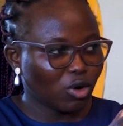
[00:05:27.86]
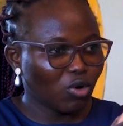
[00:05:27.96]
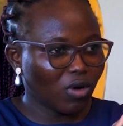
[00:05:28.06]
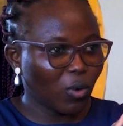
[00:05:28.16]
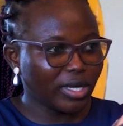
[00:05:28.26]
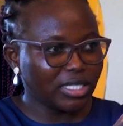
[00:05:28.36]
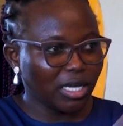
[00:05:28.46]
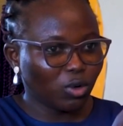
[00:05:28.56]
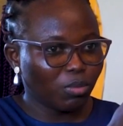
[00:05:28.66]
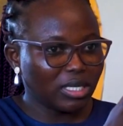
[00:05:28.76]
Overweight
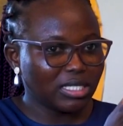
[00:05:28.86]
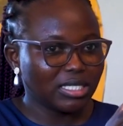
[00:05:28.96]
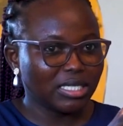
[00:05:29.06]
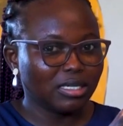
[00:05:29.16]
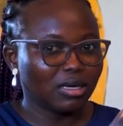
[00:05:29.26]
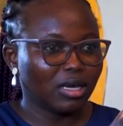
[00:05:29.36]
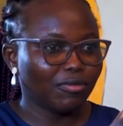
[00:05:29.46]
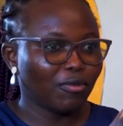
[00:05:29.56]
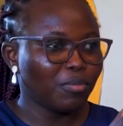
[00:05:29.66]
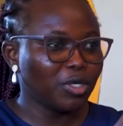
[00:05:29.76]
and obesity,
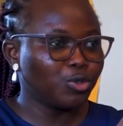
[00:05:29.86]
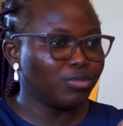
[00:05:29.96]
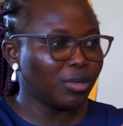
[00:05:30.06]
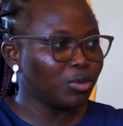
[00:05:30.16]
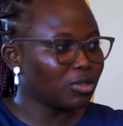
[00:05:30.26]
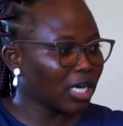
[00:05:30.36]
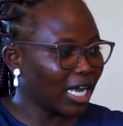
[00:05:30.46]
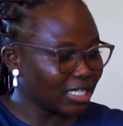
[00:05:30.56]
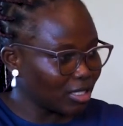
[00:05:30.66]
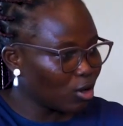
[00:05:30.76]
for me to be able to
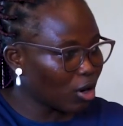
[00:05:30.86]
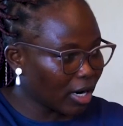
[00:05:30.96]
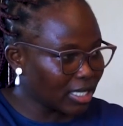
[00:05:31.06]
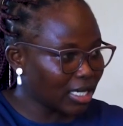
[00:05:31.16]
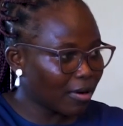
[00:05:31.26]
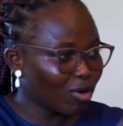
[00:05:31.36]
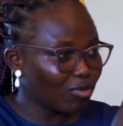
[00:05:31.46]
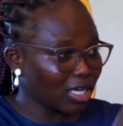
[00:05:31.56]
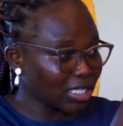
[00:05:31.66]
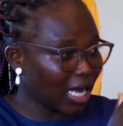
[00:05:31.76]
categorize our
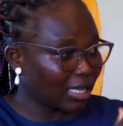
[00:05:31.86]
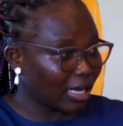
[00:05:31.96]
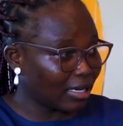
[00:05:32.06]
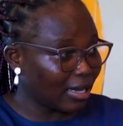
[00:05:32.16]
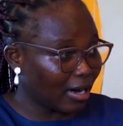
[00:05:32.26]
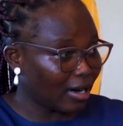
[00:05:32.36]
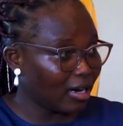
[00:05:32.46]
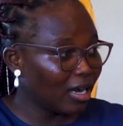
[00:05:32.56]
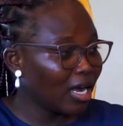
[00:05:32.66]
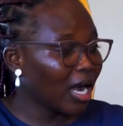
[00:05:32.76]
fat under
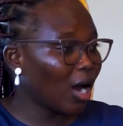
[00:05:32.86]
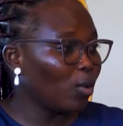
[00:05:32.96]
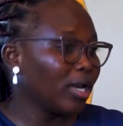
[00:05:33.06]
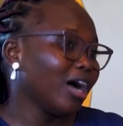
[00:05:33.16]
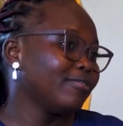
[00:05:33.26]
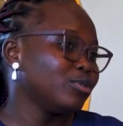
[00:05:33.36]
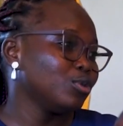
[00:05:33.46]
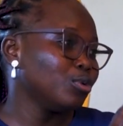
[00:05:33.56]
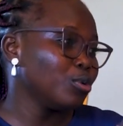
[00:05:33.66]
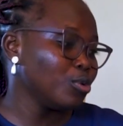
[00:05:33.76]
there, I would have to
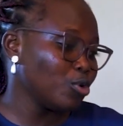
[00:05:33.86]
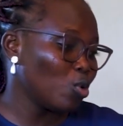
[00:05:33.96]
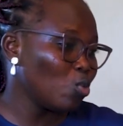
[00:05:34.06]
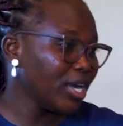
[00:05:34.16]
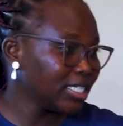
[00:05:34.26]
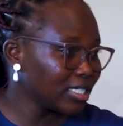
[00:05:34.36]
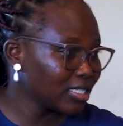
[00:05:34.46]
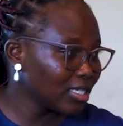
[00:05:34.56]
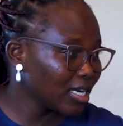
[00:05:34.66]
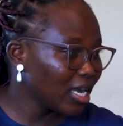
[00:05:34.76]
know your
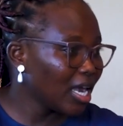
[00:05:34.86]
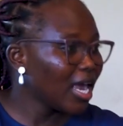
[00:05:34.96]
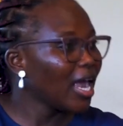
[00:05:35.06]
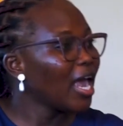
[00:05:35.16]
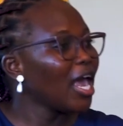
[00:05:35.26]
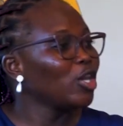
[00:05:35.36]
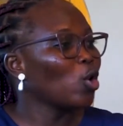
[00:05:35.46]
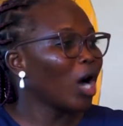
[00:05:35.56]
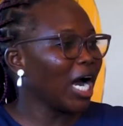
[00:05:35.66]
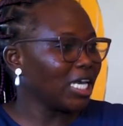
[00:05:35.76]
weight and
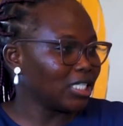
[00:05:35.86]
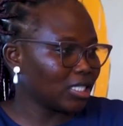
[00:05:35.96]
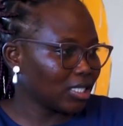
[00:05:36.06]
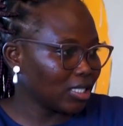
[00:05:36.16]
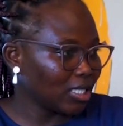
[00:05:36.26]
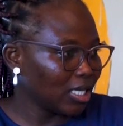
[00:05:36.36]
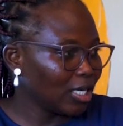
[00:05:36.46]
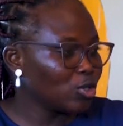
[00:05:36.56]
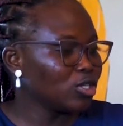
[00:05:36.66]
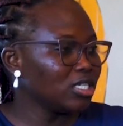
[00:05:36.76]
your height
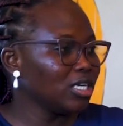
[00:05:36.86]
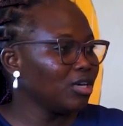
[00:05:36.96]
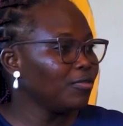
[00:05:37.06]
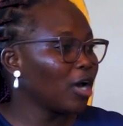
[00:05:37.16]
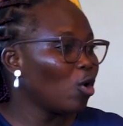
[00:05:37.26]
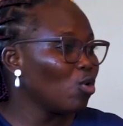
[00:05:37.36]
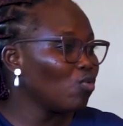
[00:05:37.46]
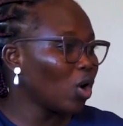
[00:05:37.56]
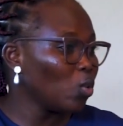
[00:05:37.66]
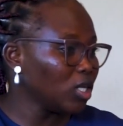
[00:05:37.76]
to see if you are
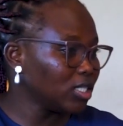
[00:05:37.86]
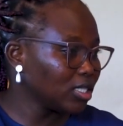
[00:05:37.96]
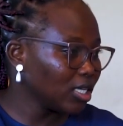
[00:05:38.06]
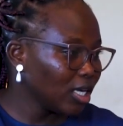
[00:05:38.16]
overweight.